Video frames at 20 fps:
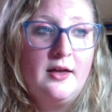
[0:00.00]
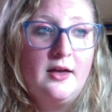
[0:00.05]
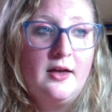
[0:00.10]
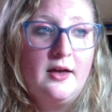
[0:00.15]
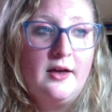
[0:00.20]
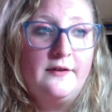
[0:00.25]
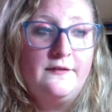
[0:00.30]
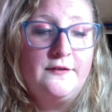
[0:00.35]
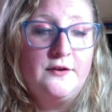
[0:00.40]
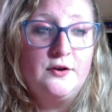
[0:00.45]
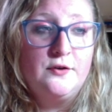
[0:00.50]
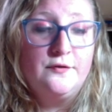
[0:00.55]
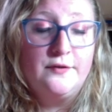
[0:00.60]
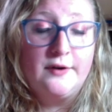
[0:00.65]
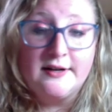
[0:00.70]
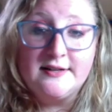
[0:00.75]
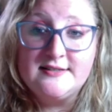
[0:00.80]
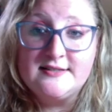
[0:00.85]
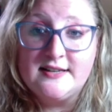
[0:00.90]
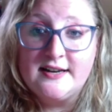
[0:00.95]
a few
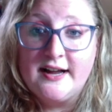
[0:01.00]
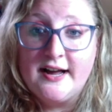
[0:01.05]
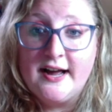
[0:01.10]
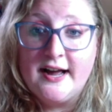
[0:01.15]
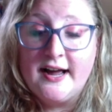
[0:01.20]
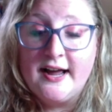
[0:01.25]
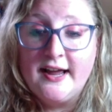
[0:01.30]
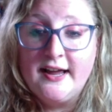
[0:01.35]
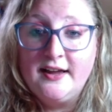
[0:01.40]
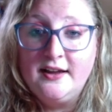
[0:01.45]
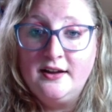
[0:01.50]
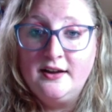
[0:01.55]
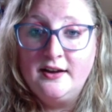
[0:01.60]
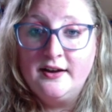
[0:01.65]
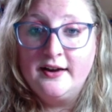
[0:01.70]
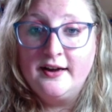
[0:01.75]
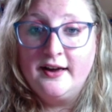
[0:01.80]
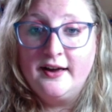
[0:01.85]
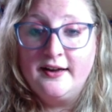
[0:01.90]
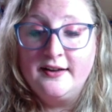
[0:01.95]
friends and I,
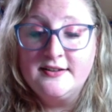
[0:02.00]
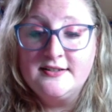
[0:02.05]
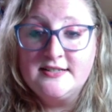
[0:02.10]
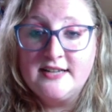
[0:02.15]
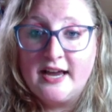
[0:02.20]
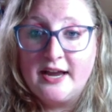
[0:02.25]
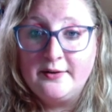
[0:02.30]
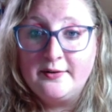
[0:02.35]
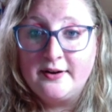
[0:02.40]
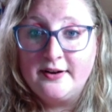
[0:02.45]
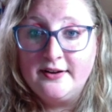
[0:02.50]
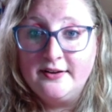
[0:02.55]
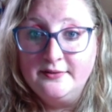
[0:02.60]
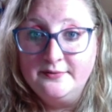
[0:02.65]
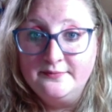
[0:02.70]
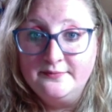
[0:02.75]
Tyra